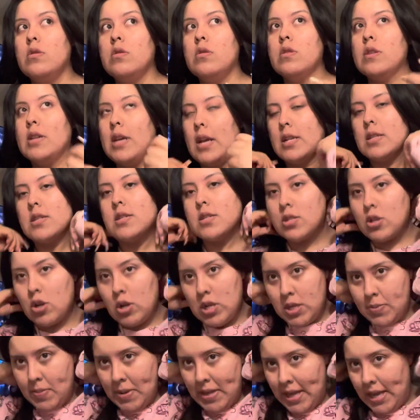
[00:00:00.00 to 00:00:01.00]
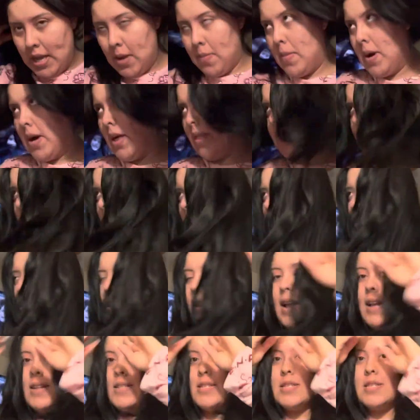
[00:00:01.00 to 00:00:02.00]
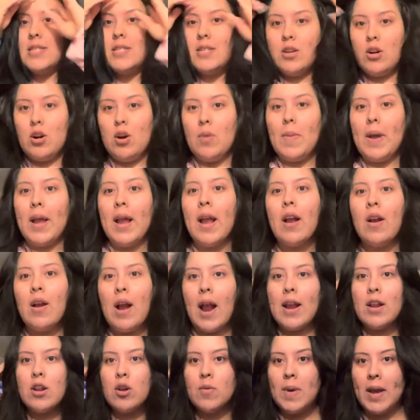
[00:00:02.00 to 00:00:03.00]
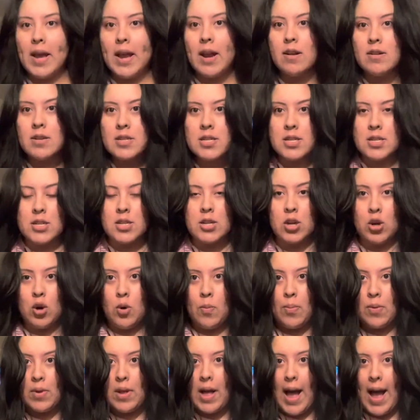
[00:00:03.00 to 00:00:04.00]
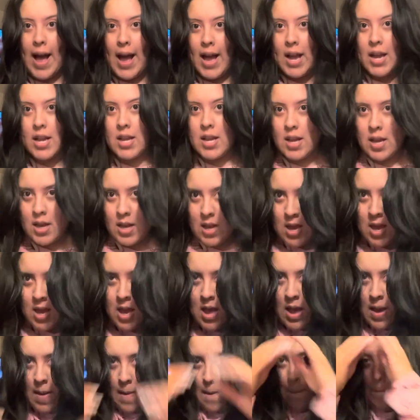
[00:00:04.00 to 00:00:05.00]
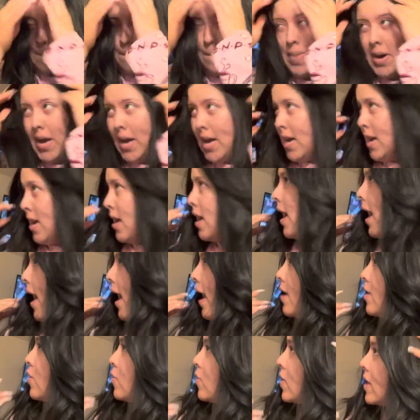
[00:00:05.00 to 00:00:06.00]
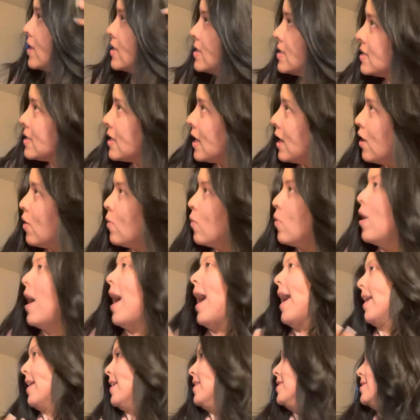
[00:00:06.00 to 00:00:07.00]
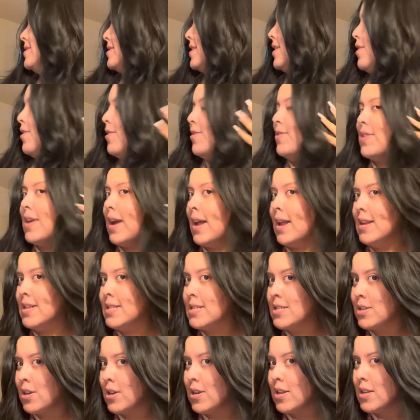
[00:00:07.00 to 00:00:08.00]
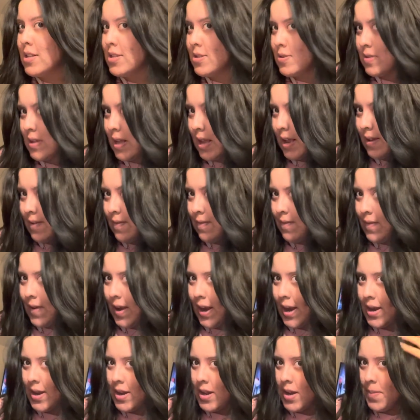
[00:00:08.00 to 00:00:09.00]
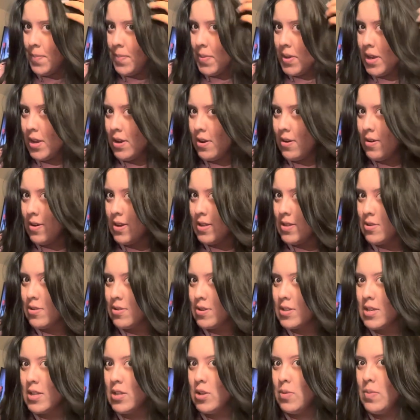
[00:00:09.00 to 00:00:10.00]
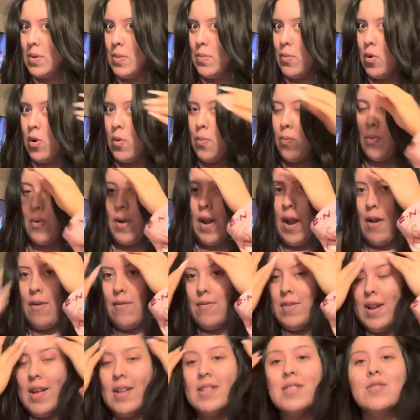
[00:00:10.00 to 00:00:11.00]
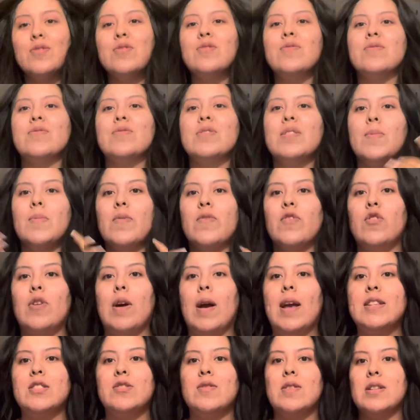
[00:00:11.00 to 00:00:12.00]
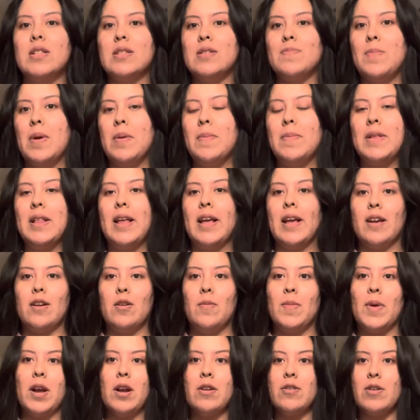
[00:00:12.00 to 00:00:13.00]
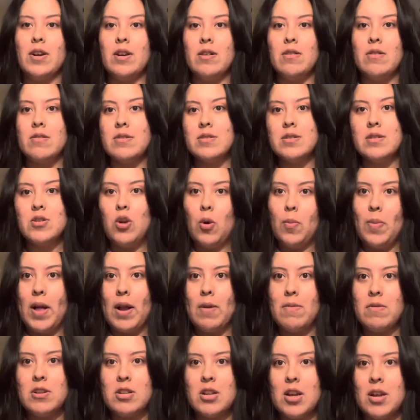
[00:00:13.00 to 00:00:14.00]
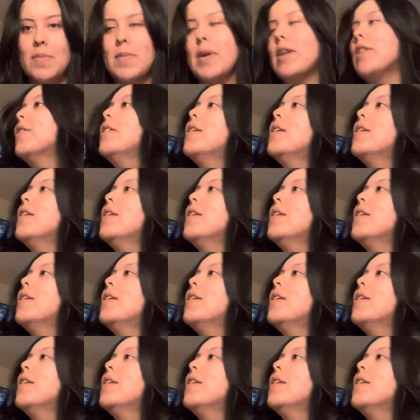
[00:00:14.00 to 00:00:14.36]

Yes, so it's been like a month. It's still, my hair, I know my hair is still black, but you can tell, well, I can tell that it's starting to like fade up here and looks a little bit more brown. To some of you guys might be like, oh my God, your hair looks so black. What are you talking about?